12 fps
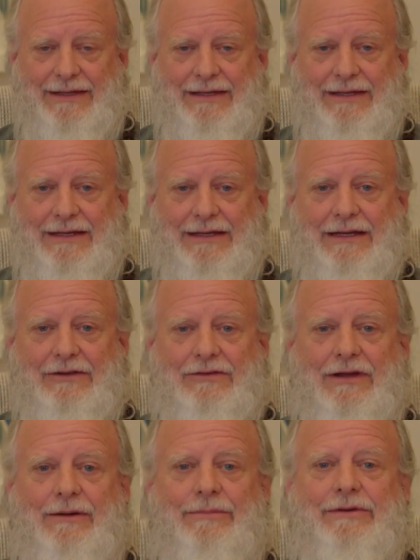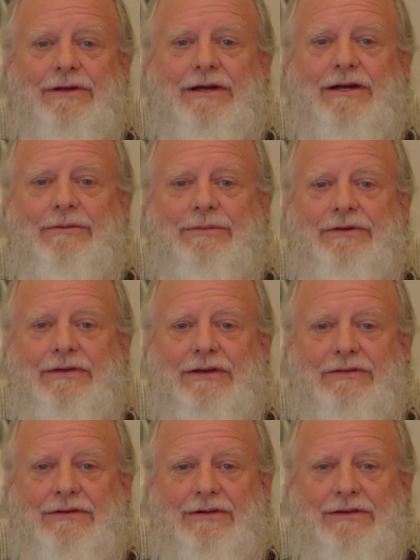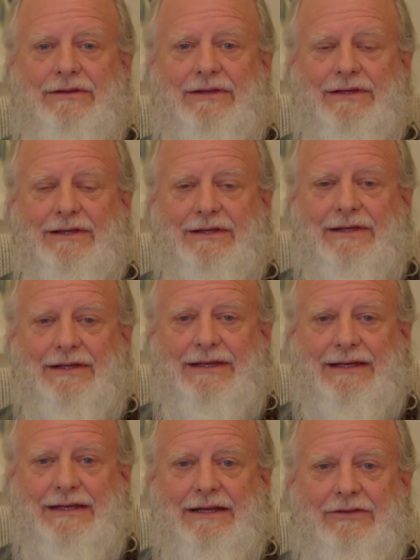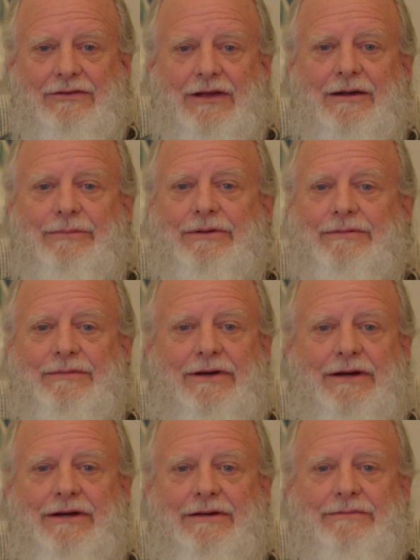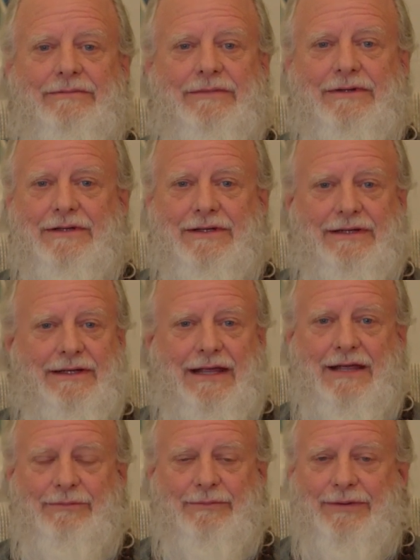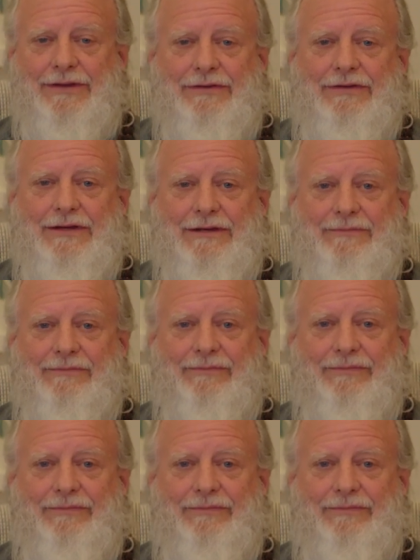It eats up our potential. It eats up our capability.